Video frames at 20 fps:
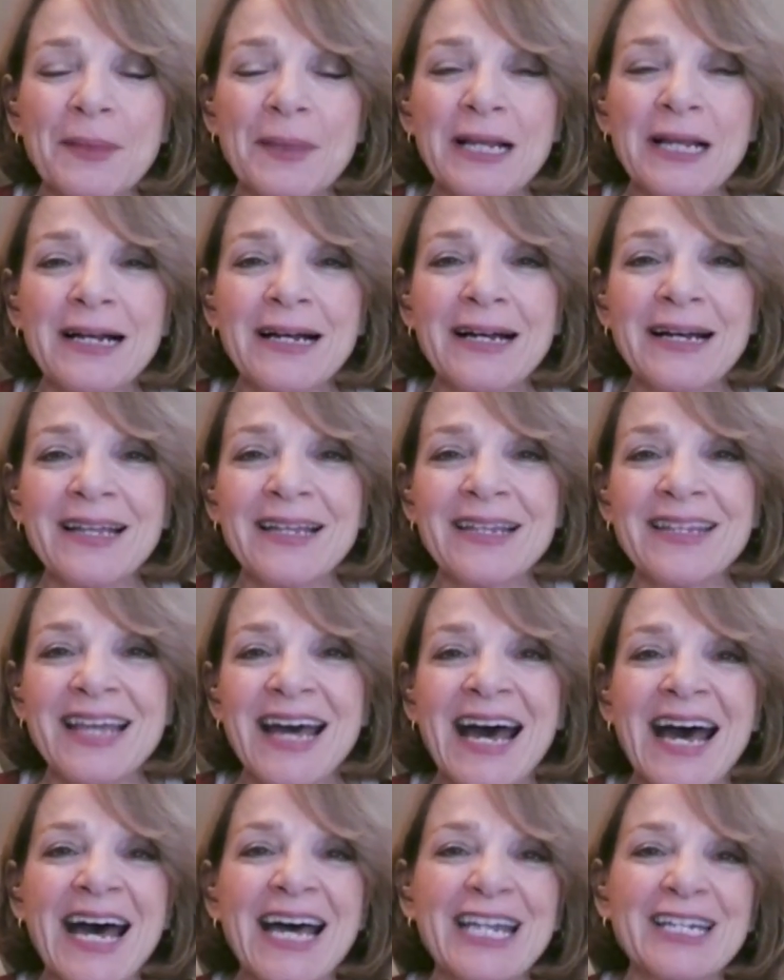
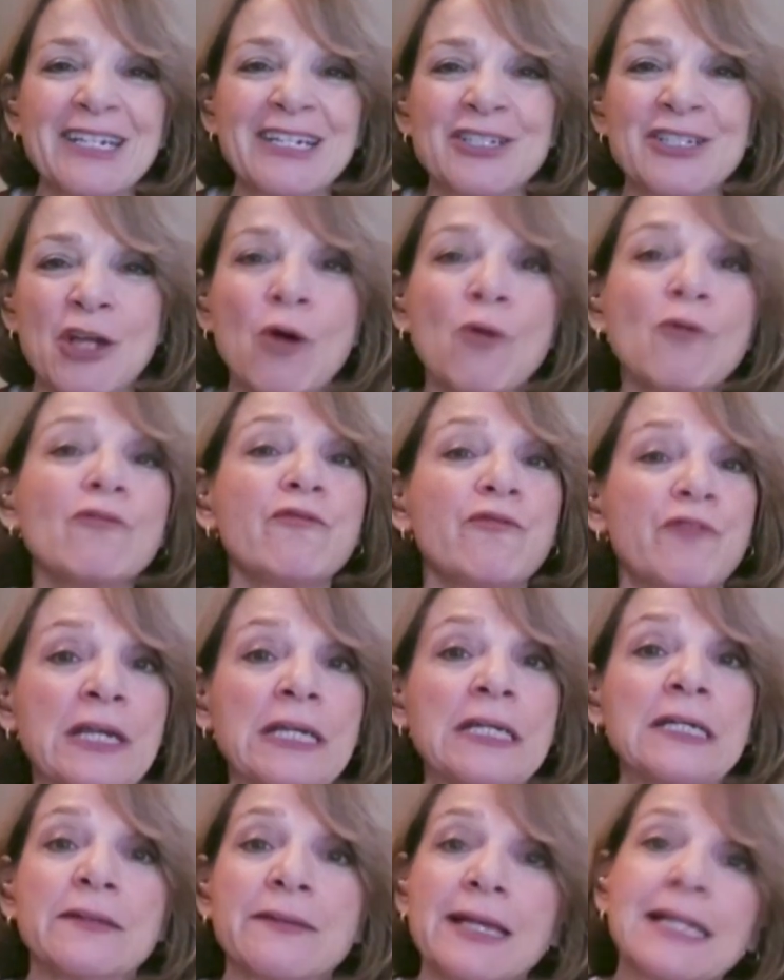that don't
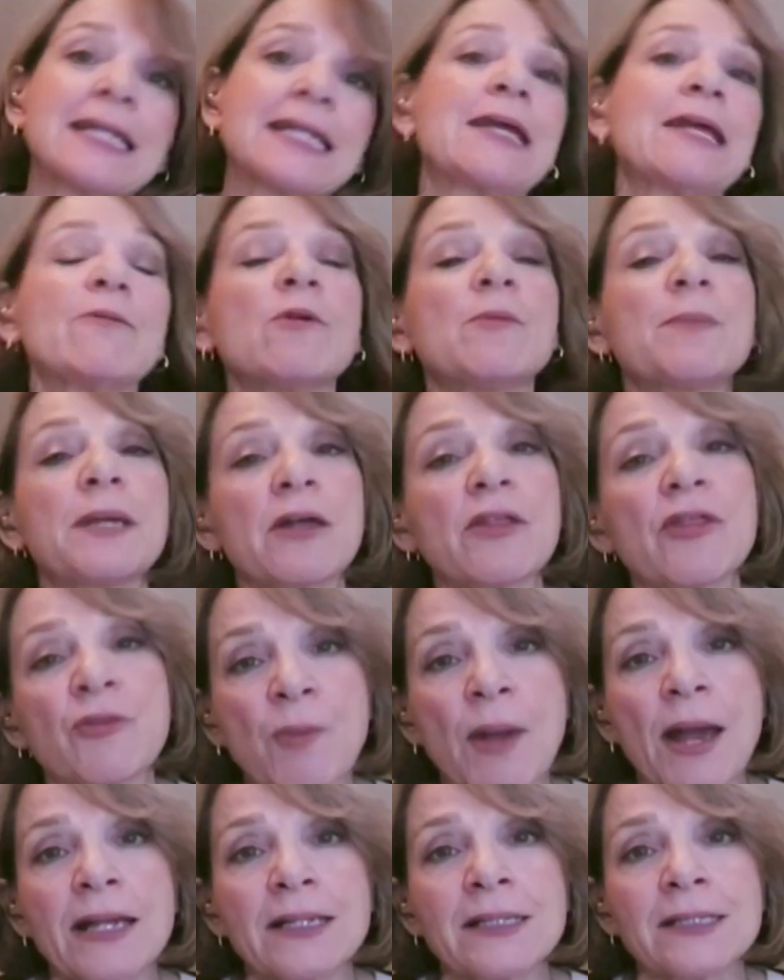feel that he will be a
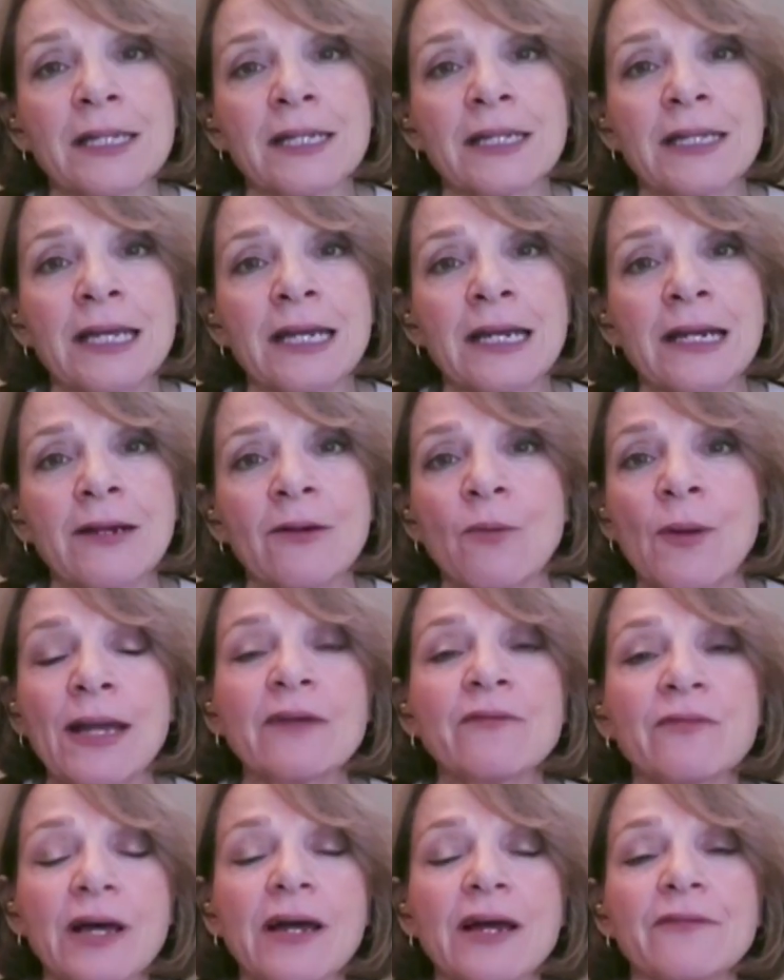threat to their
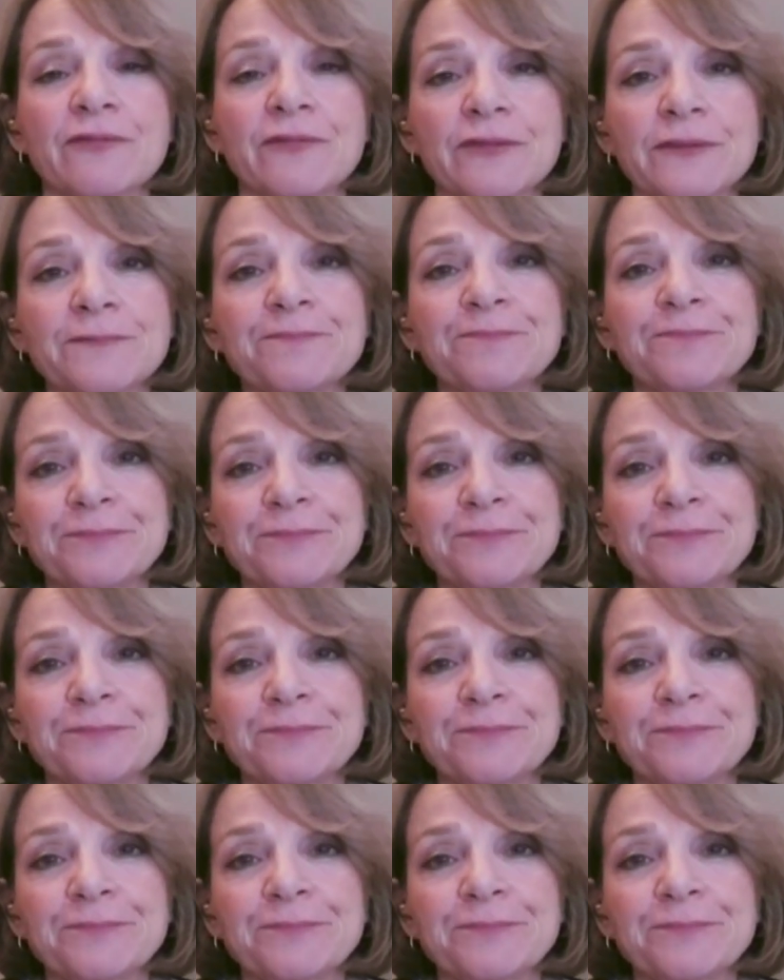way of life.